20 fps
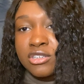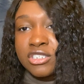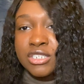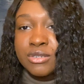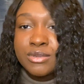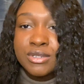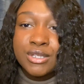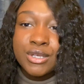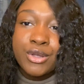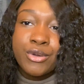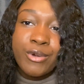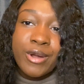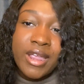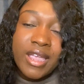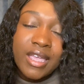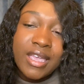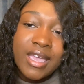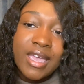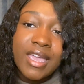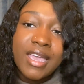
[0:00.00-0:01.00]
she was a
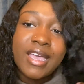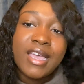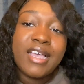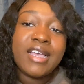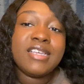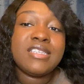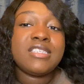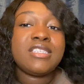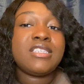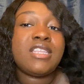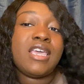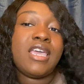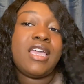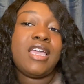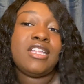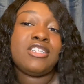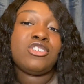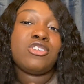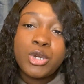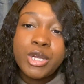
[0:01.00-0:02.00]
great guest. They
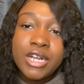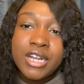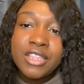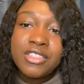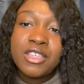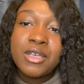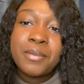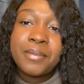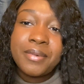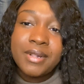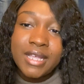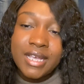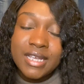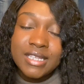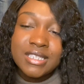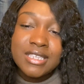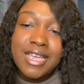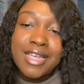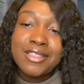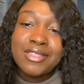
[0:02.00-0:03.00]
treated the
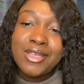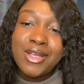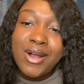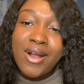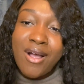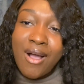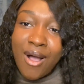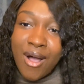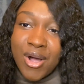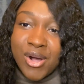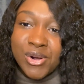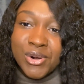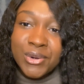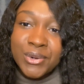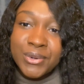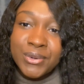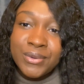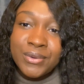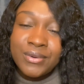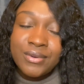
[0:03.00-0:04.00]
place like their
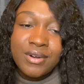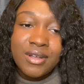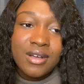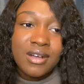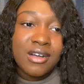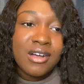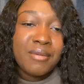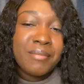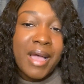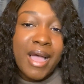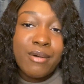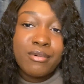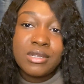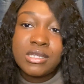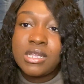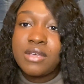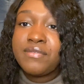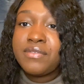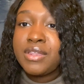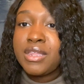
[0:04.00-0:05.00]
own. I would
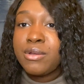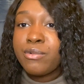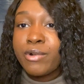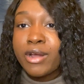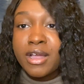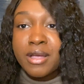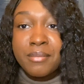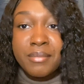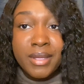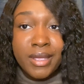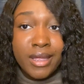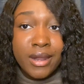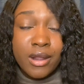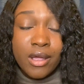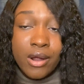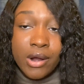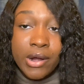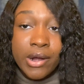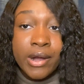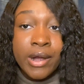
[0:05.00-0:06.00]
definitely recommend
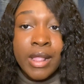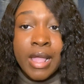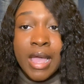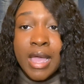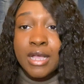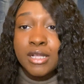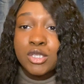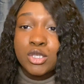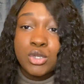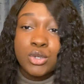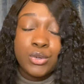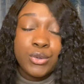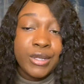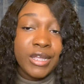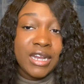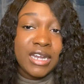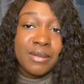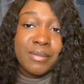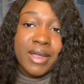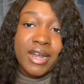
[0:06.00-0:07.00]
her to
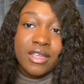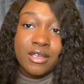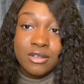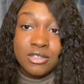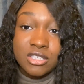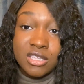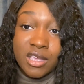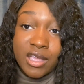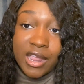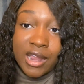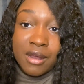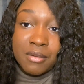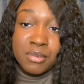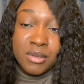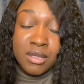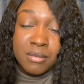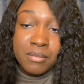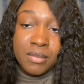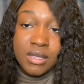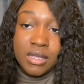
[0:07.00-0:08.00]
anybody else on
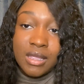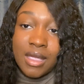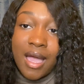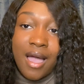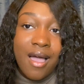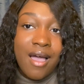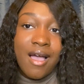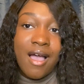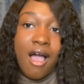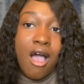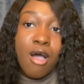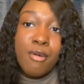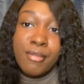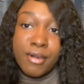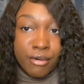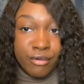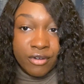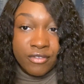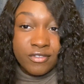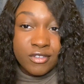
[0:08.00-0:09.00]
Airbnb. All my
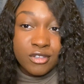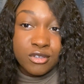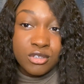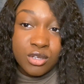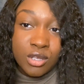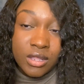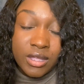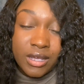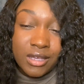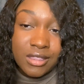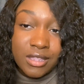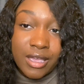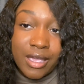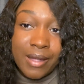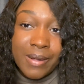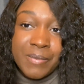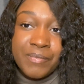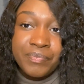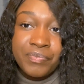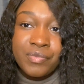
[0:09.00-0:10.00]
reviews are like that,
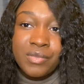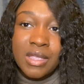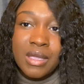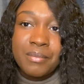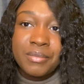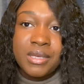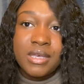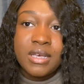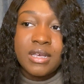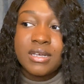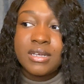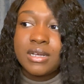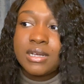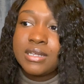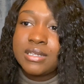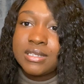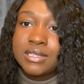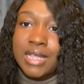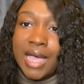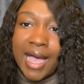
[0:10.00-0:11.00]

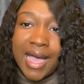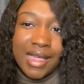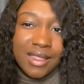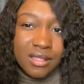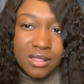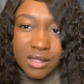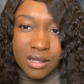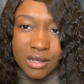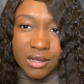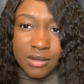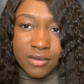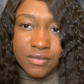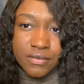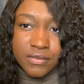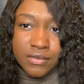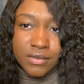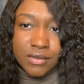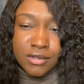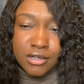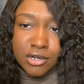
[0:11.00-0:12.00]
because I love,
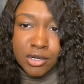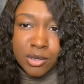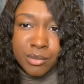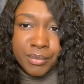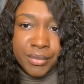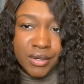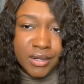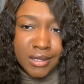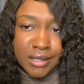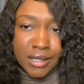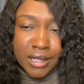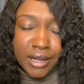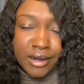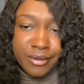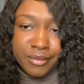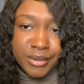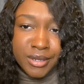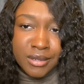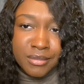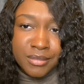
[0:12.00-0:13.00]
you know, booking
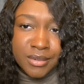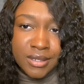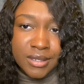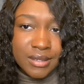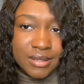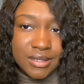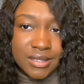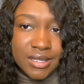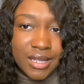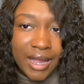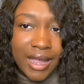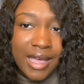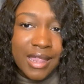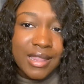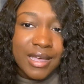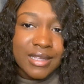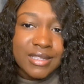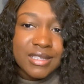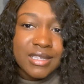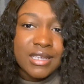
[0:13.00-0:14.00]
Airbnbs. Like, I
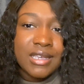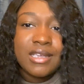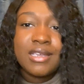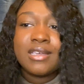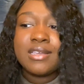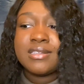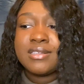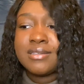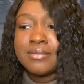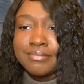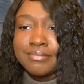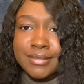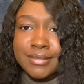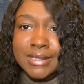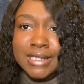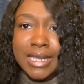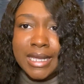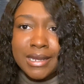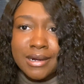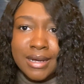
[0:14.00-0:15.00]
like to get
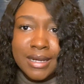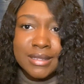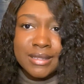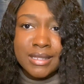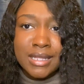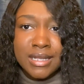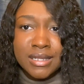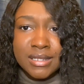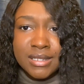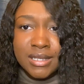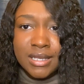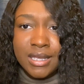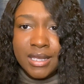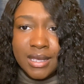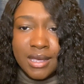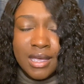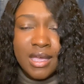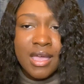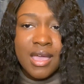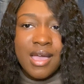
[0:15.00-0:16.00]
an authentic
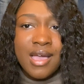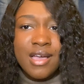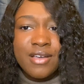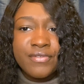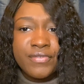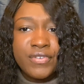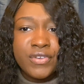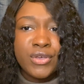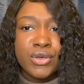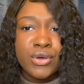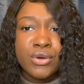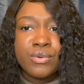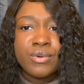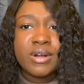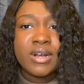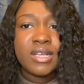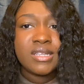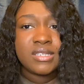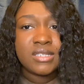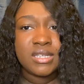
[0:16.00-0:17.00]
feel when
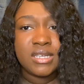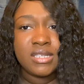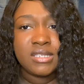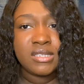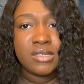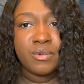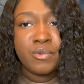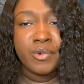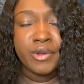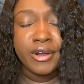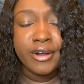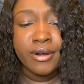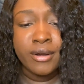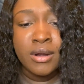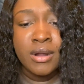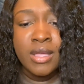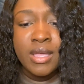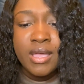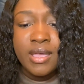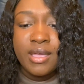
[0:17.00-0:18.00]
I stay somewhere,
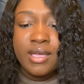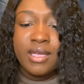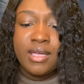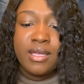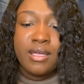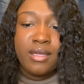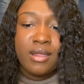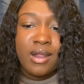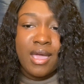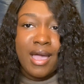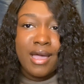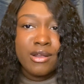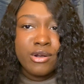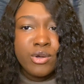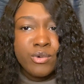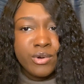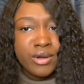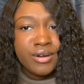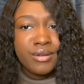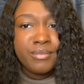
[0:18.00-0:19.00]
and I
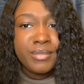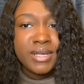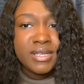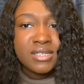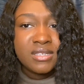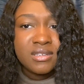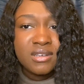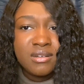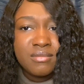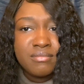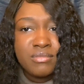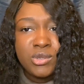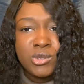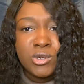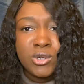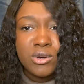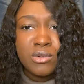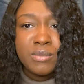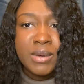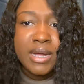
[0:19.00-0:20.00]
don't want to mess up, you
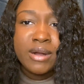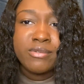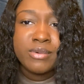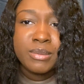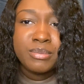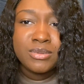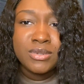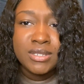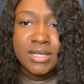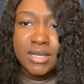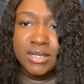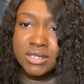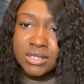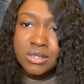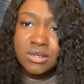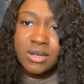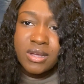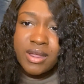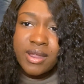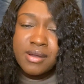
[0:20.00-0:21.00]
know, my reputation
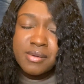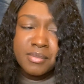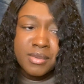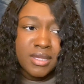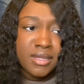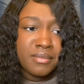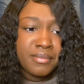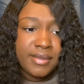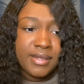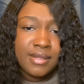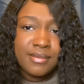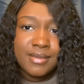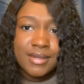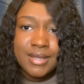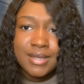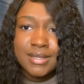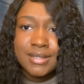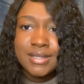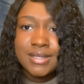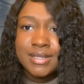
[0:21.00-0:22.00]
on Airbnb,
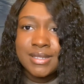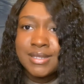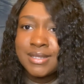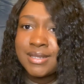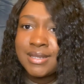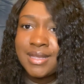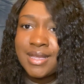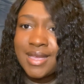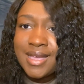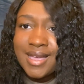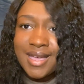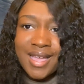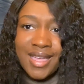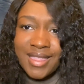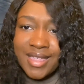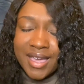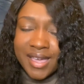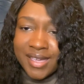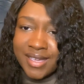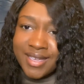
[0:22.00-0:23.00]
because
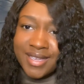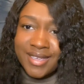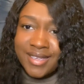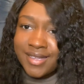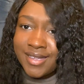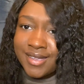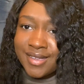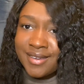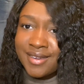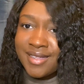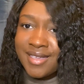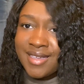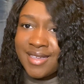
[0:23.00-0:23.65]
I like it.